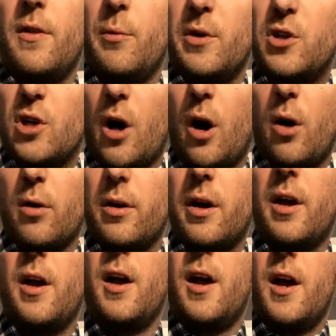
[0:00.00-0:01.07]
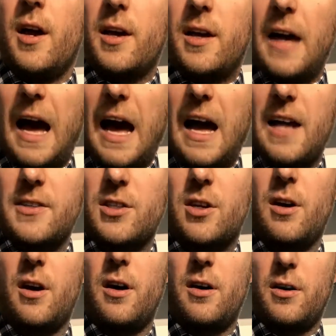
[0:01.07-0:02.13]
we choke. God's
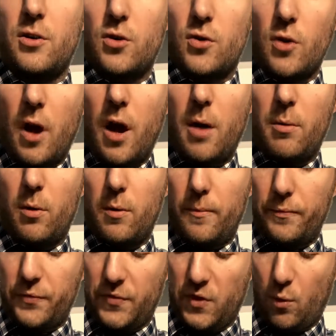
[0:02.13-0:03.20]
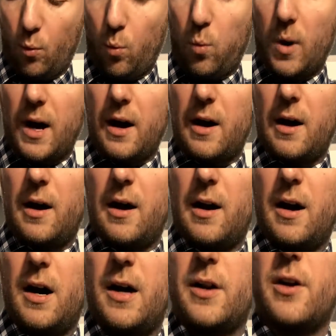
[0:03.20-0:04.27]
gonna trouble the
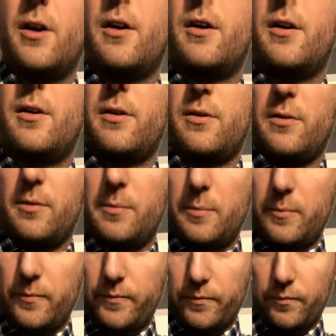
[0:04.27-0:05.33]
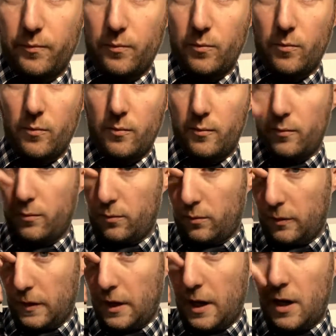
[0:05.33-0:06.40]
water.
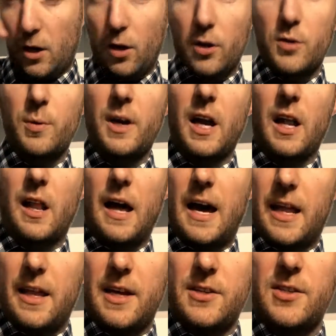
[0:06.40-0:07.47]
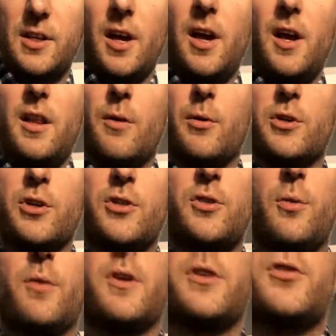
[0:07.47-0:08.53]
And I notice we got a lot of this. We're just
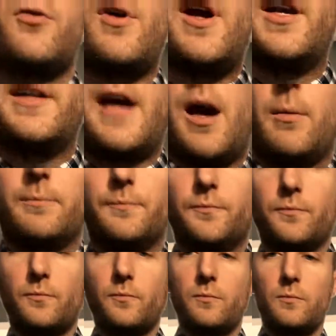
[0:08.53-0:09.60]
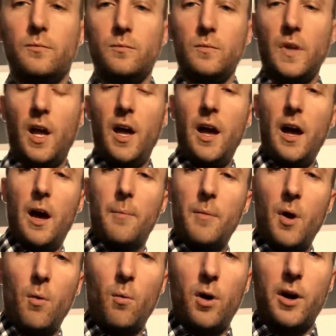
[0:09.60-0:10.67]
doing this string. Now,
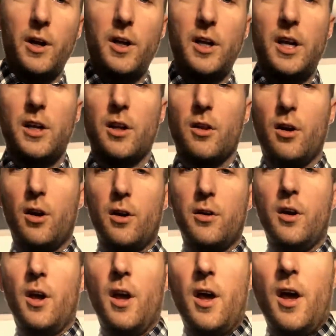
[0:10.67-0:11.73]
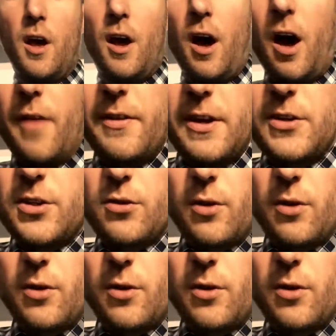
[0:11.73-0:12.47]
we're gonna need to learn on this